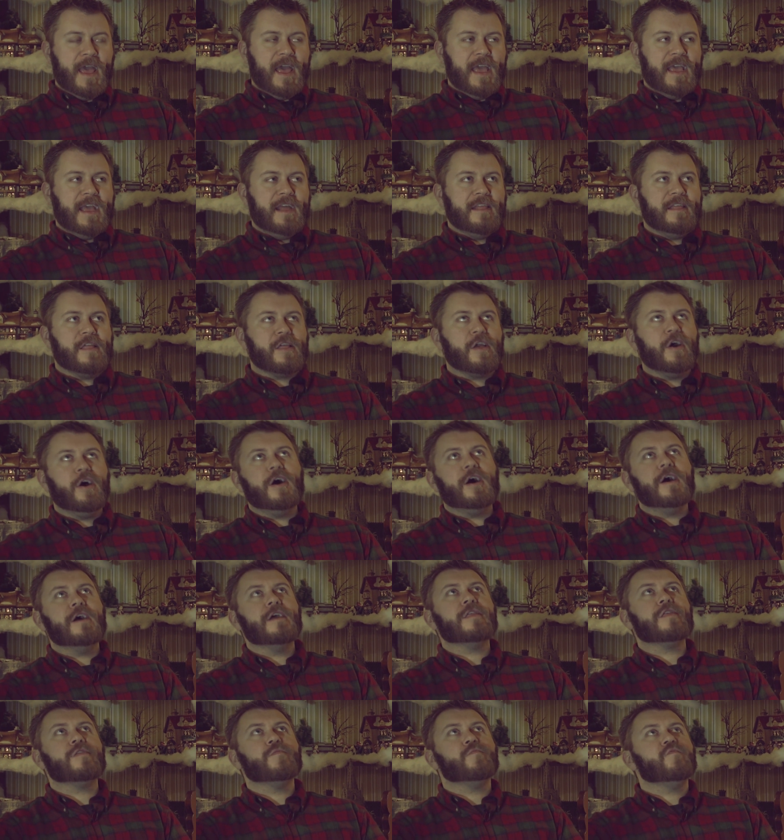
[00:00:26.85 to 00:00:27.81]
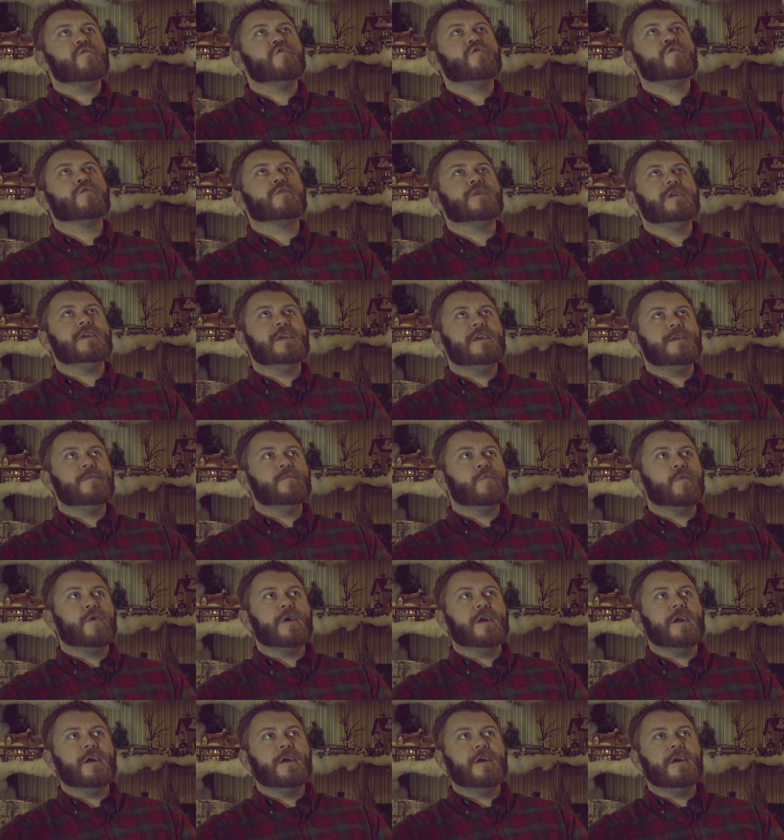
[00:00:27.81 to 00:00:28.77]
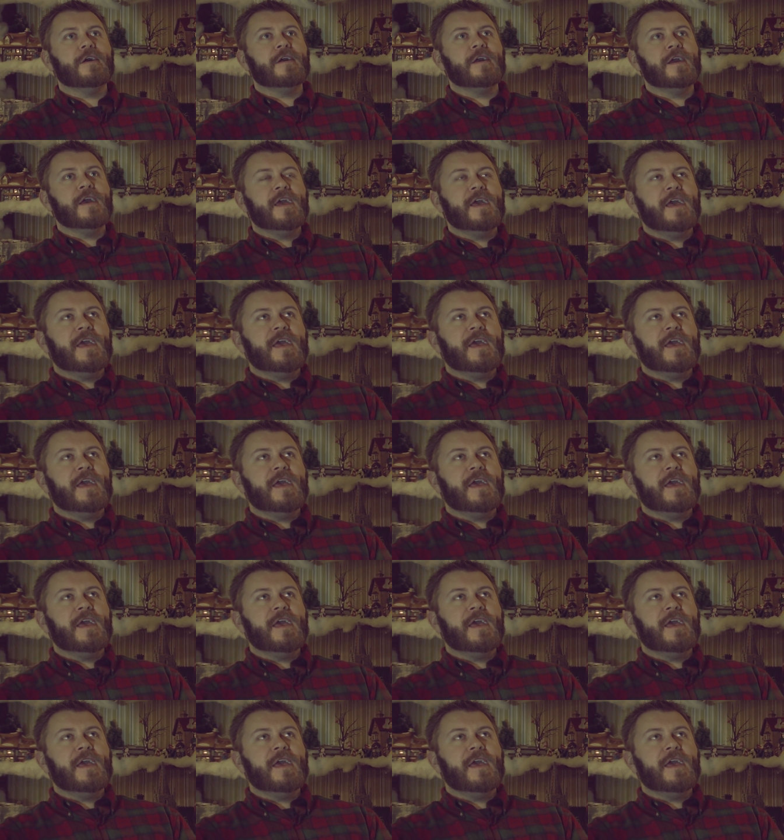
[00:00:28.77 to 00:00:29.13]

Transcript: he had this awesome dream where